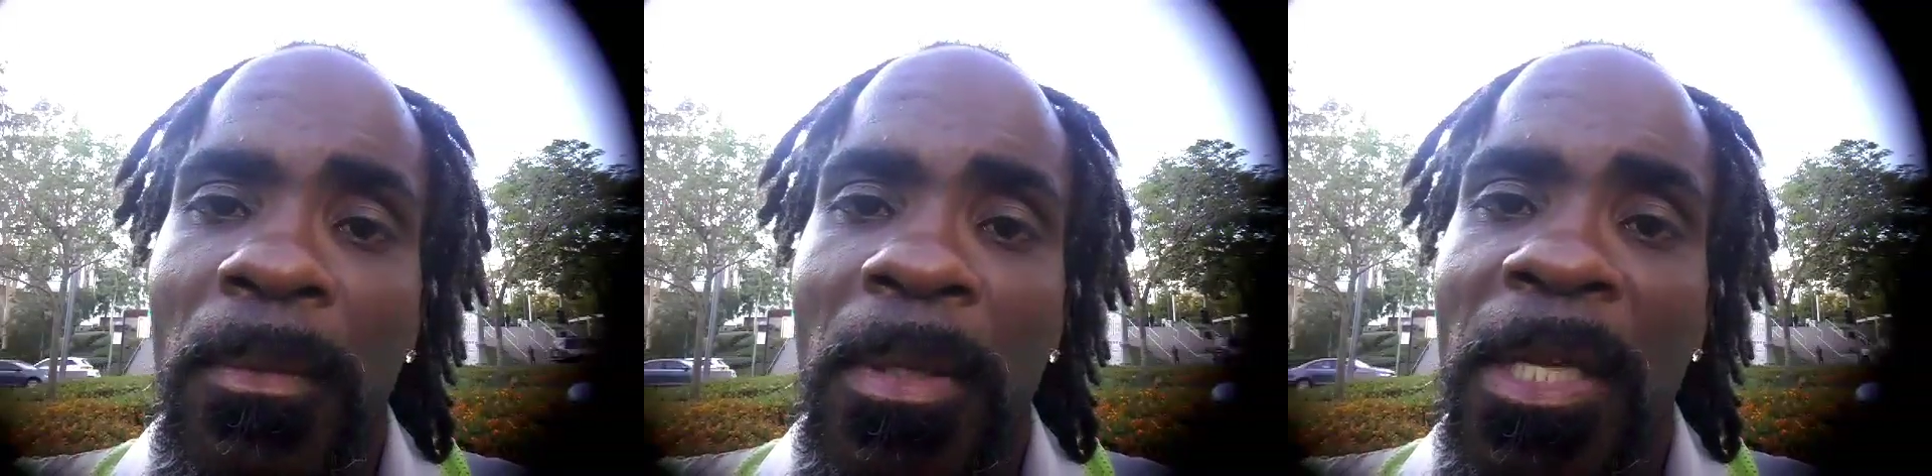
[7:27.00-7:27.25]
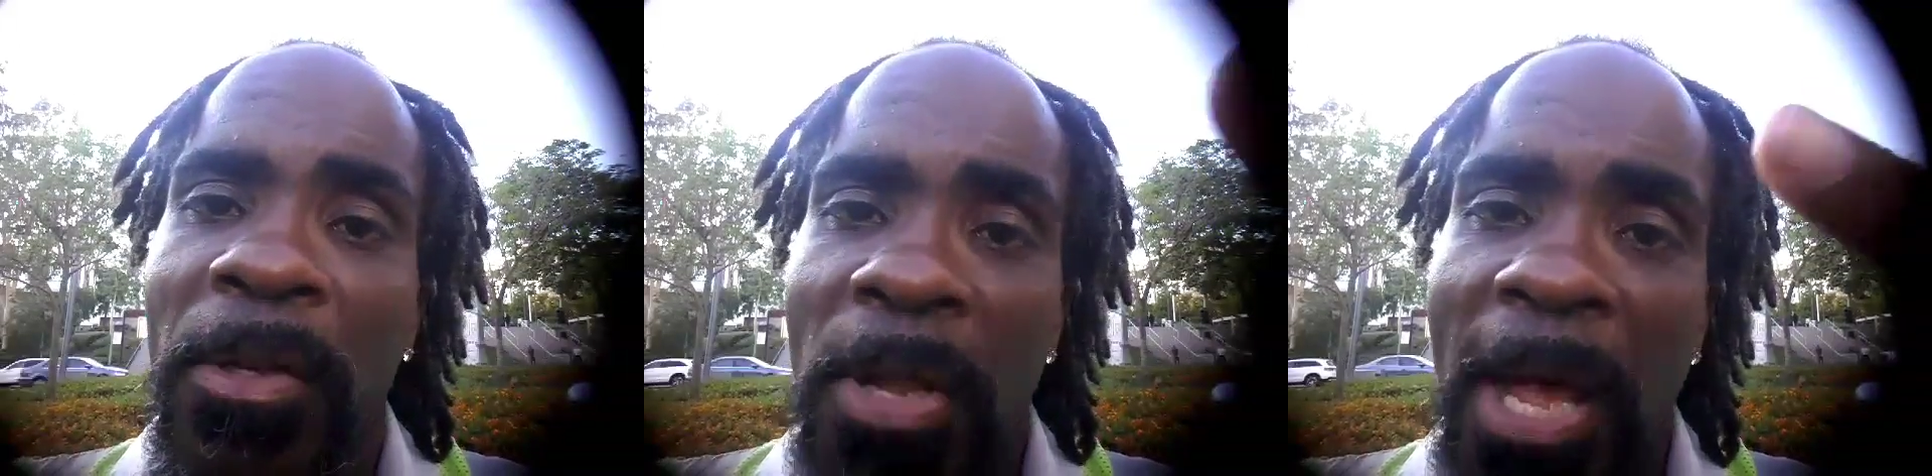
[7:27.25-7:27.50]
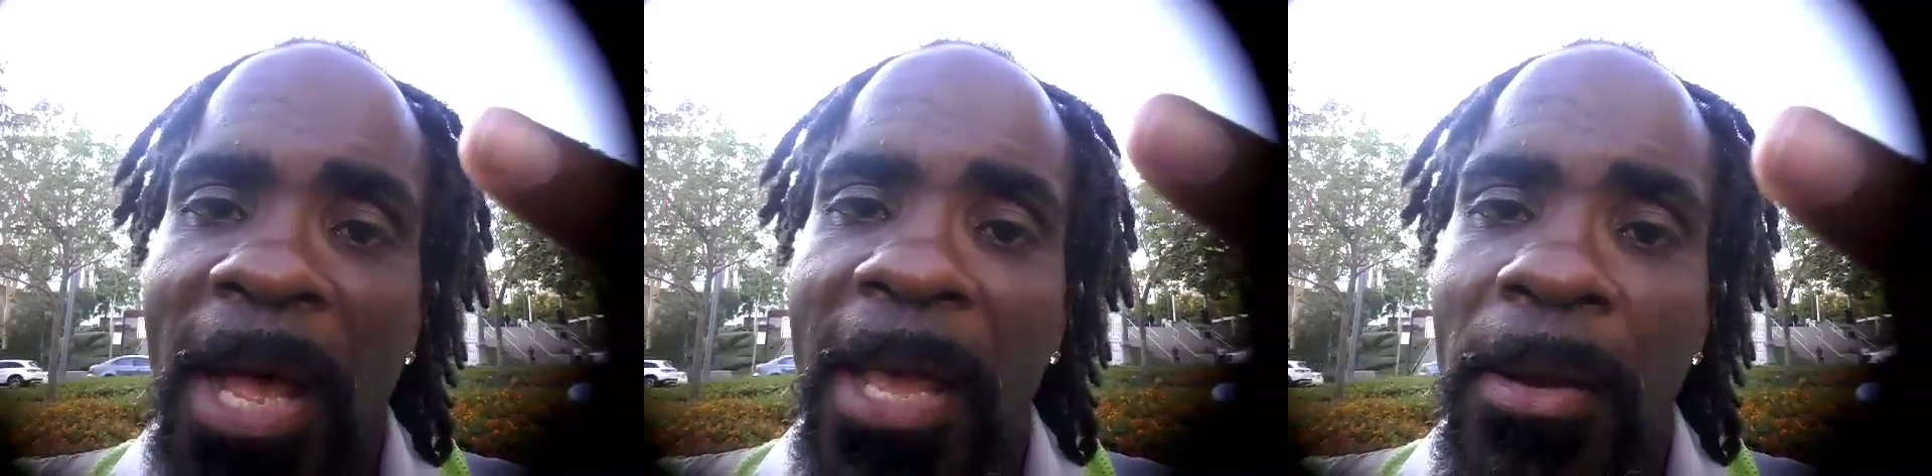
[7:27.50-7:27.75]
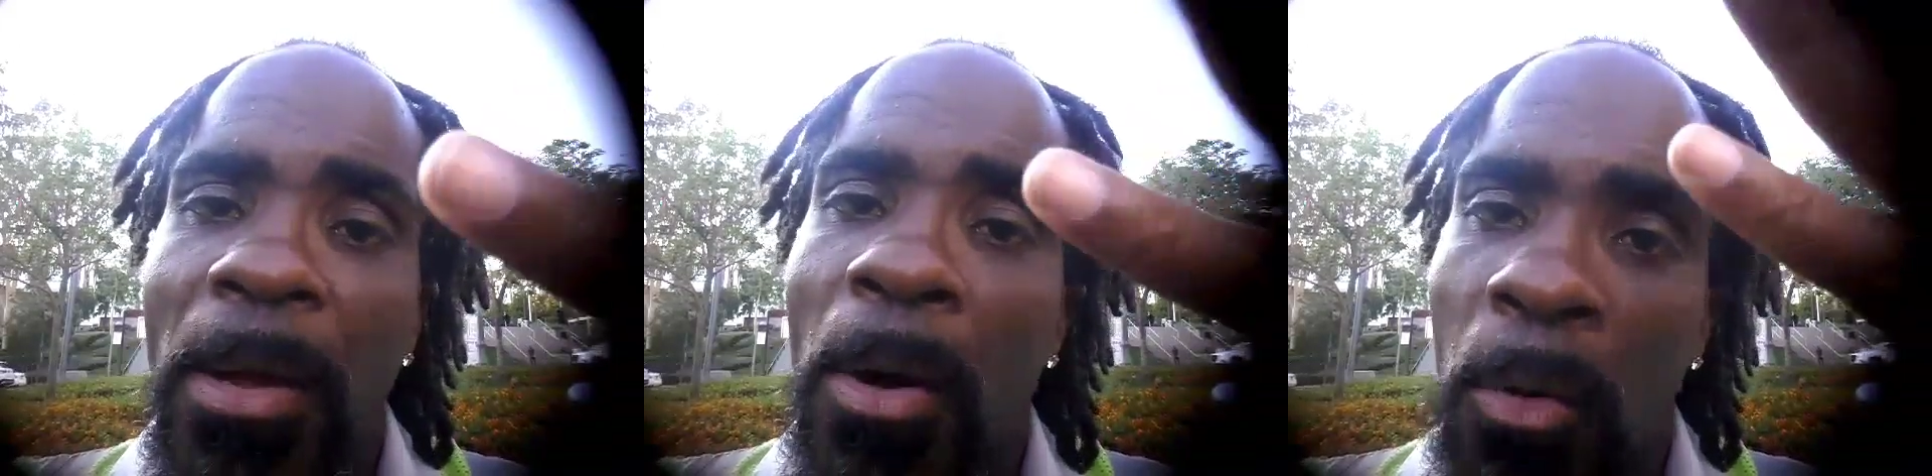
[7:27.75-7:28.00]
He
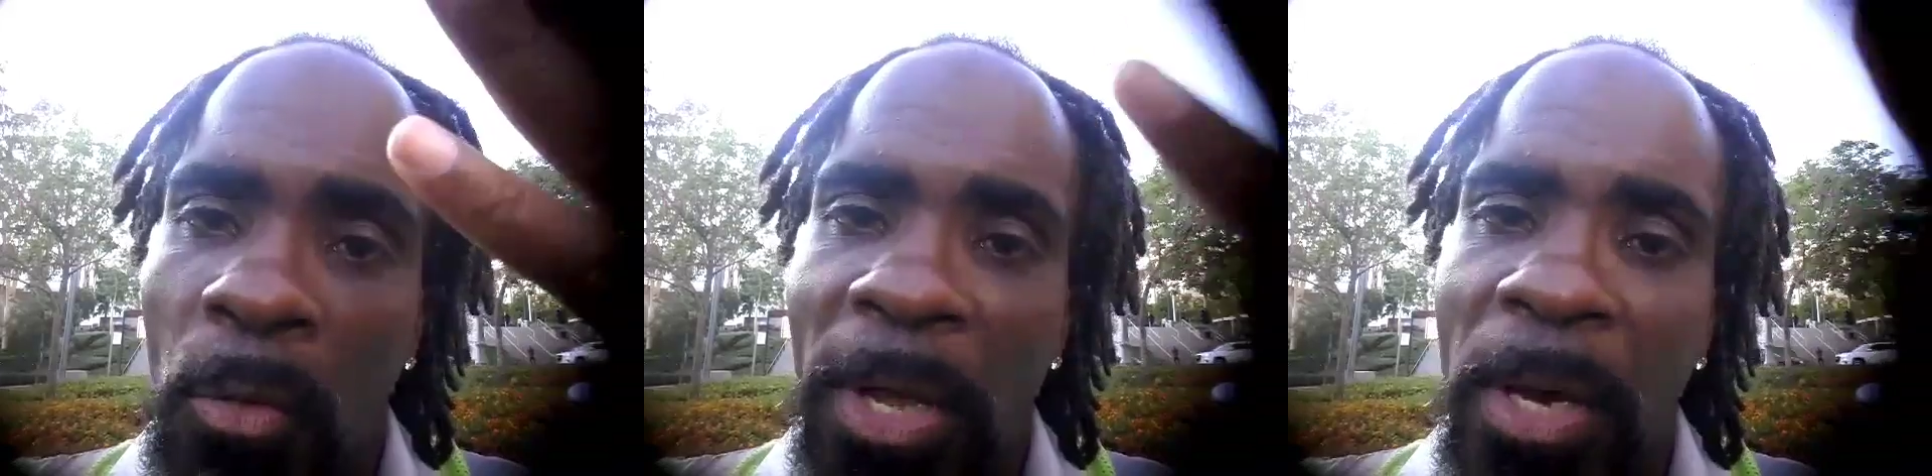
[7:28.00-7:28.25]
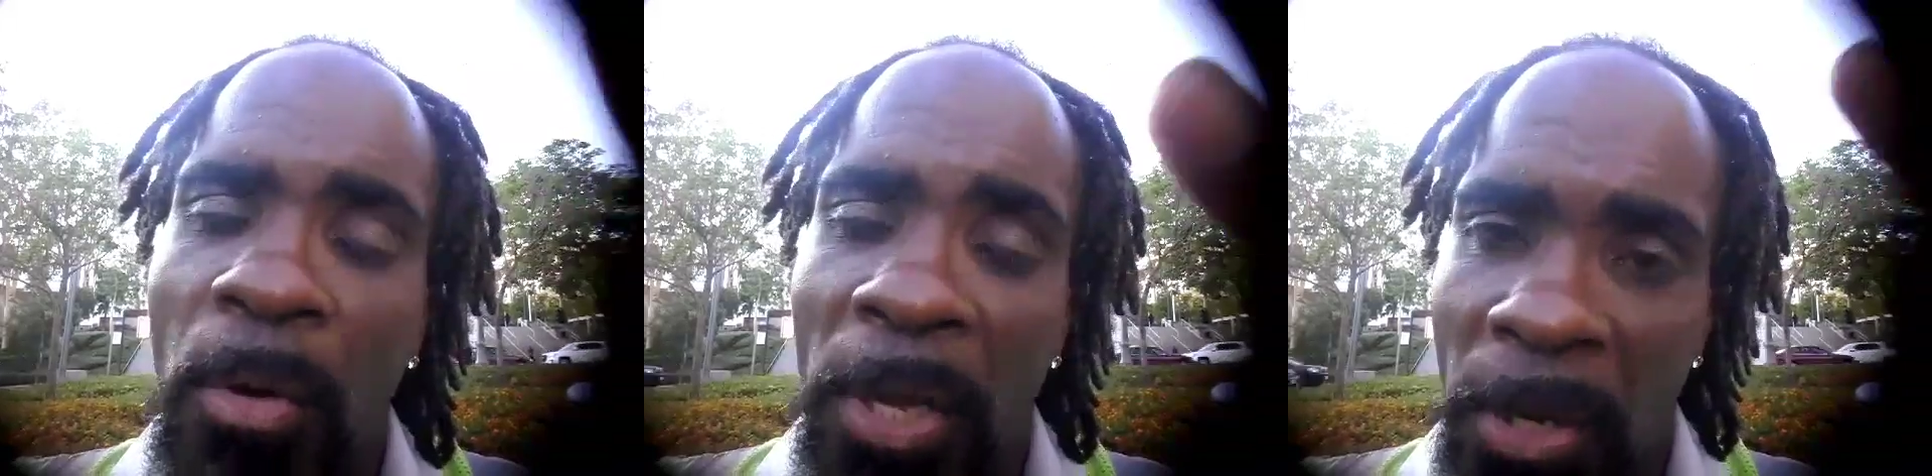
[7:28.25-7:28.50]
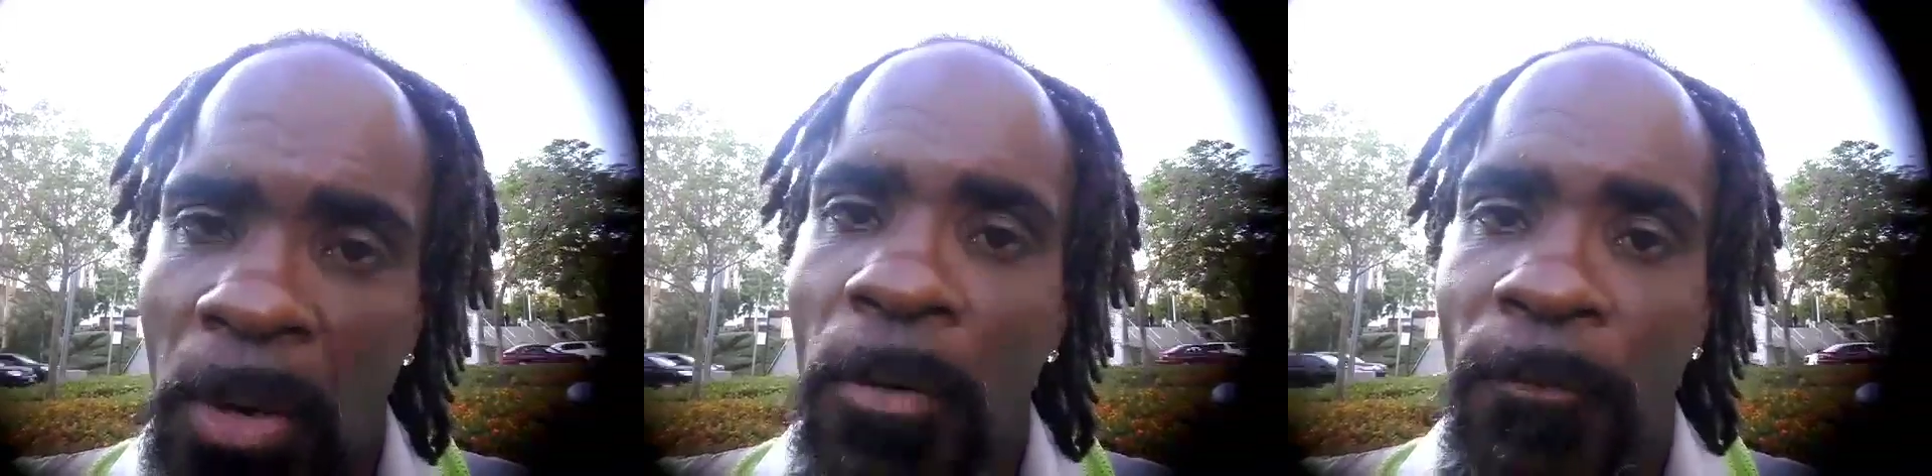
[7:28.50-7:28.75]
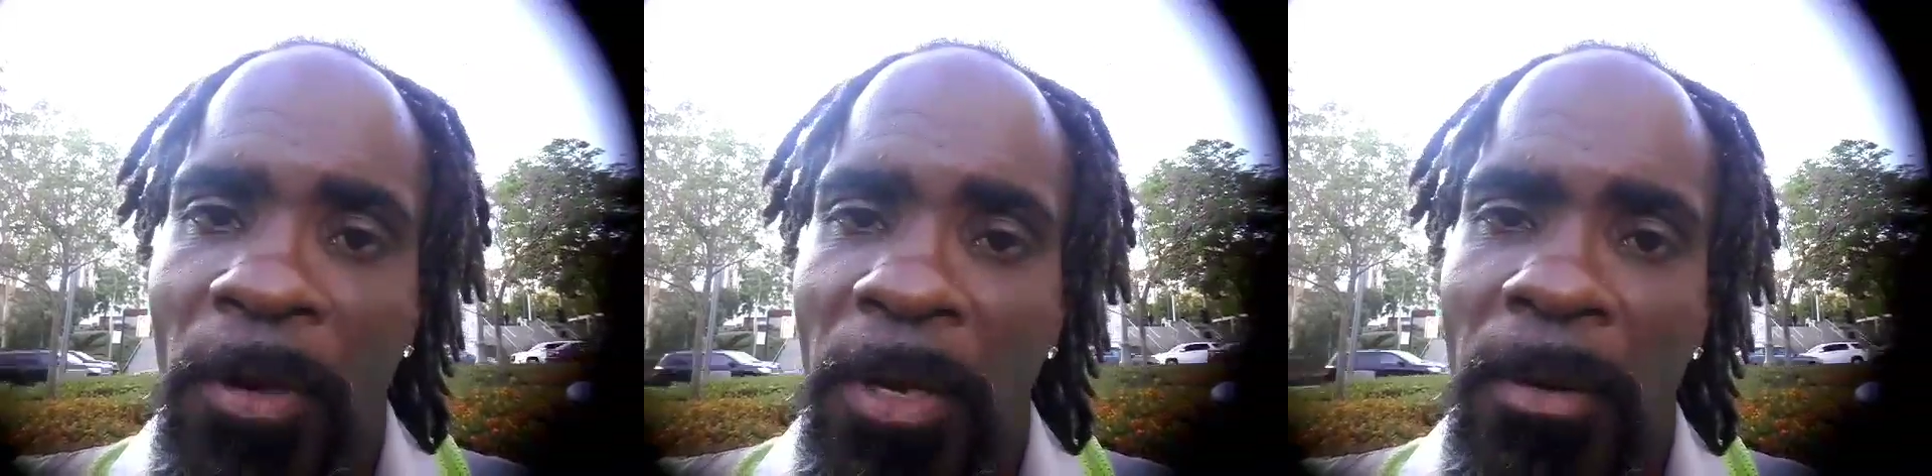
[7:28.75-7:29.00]
died. Oh well, get
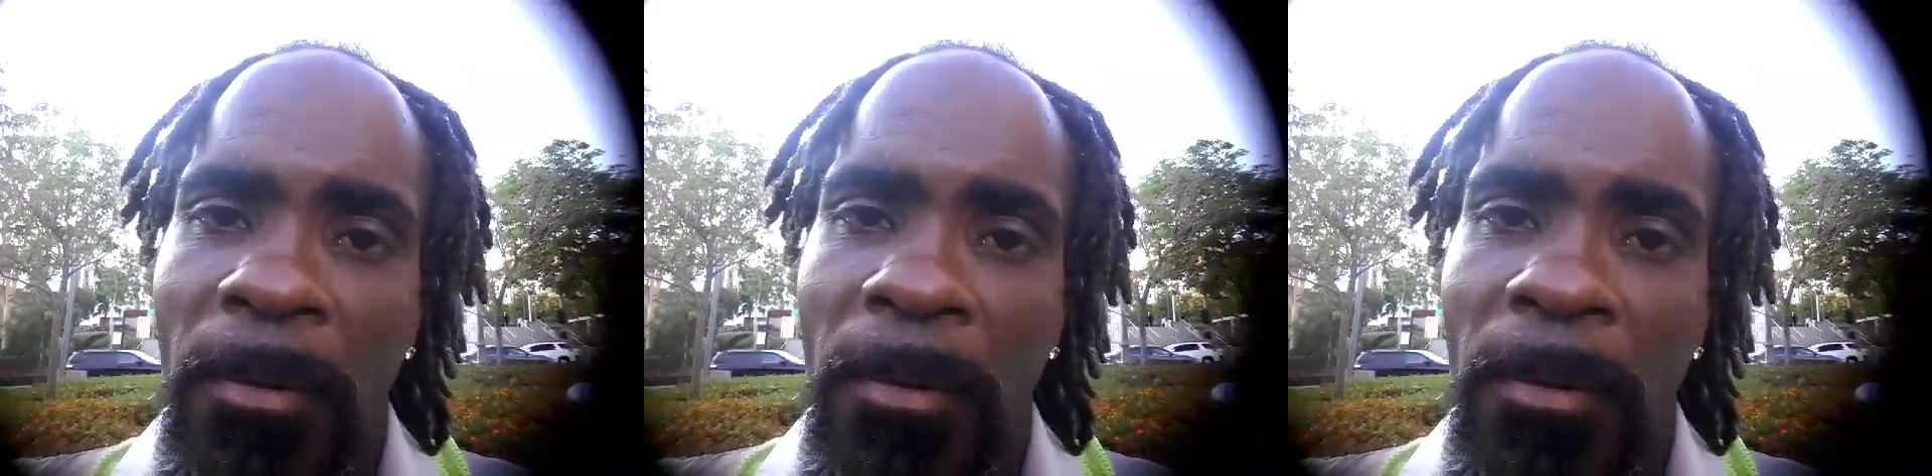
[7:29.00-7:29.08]
over it.